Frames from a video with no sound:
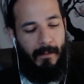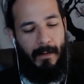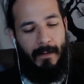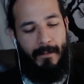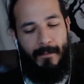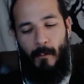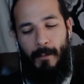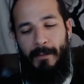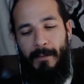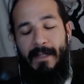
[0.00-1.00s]
And so we
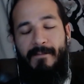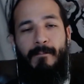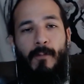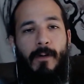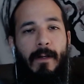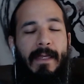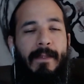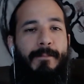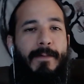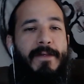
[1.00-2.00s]
believe more in
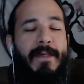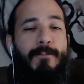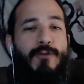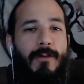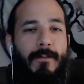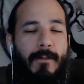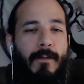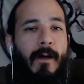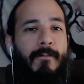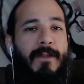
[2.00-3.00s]
the perceptions
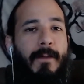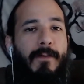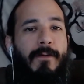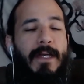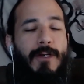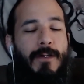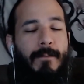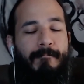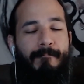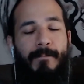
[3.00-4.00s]
of separation.
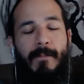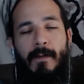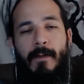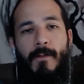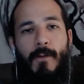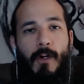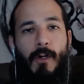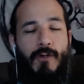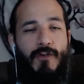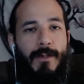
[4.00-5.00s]
So
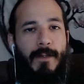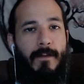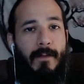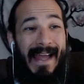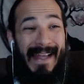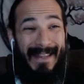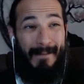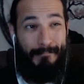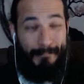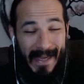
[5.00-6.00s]
consciousness at the
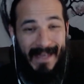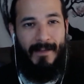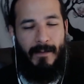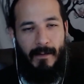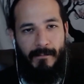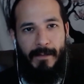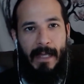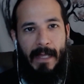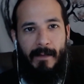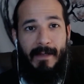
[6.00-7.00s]
basis of
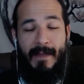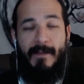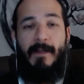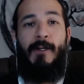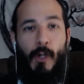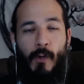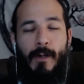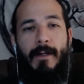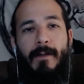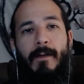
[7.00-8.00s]
reality is
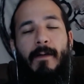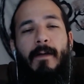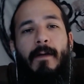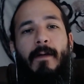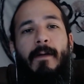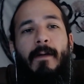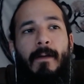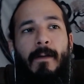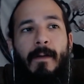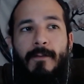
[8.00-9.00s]
ignored.
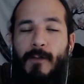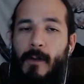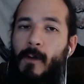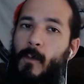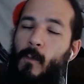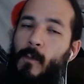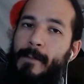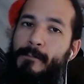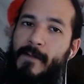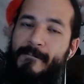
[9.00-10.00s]
And so we
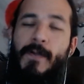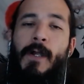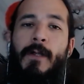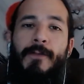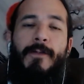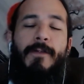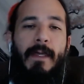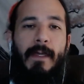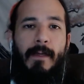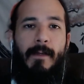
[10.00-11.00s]
prefer to
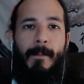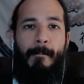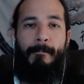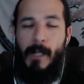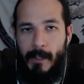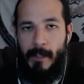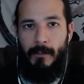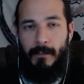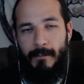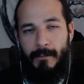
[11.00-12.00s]
see
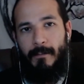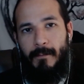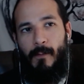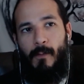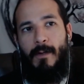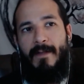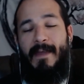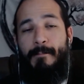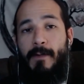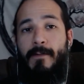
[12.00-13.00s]
particles or
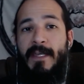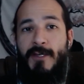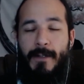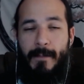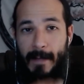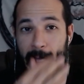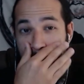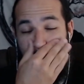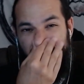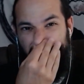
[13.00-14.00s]
separation
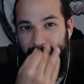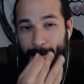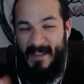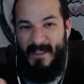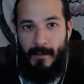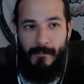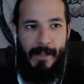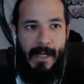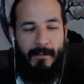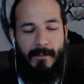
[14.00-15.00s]
as the basis of
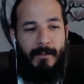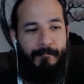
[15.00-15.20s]
reality.